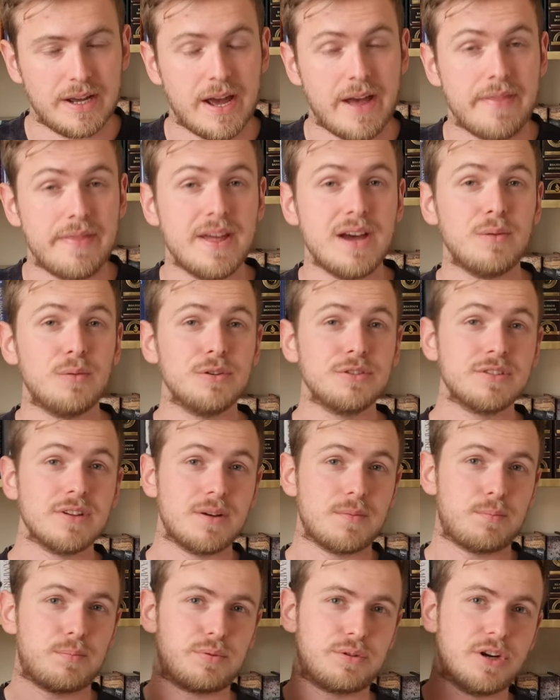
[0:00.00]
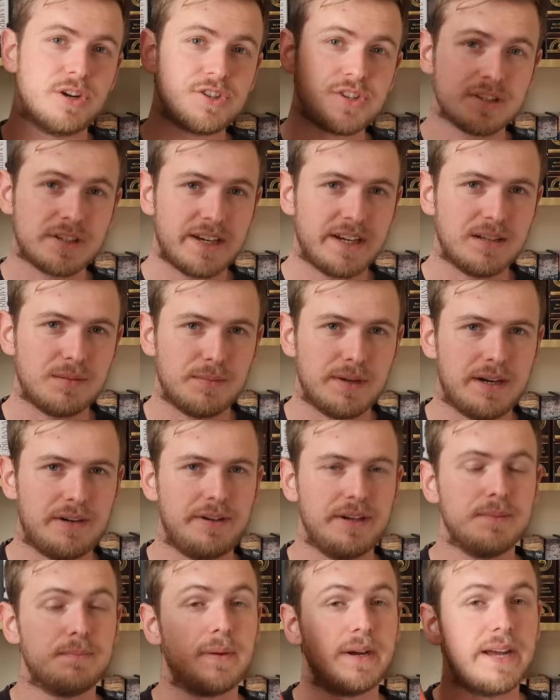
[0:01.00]
and that was Project Hail
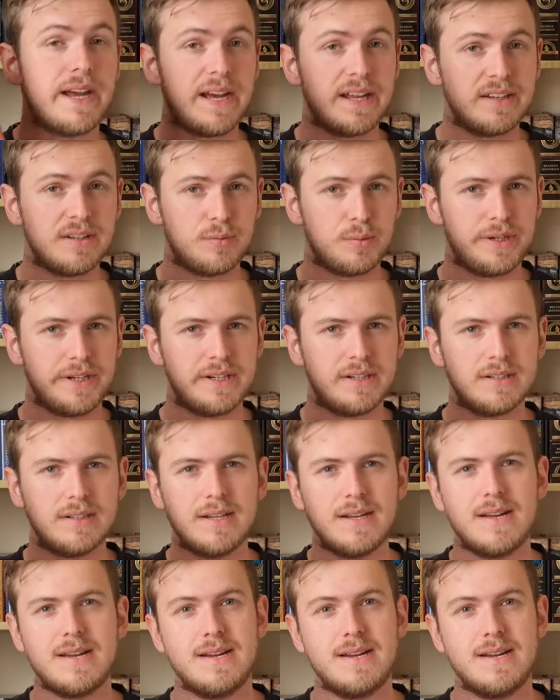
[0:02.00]
Mary by Andy Weir.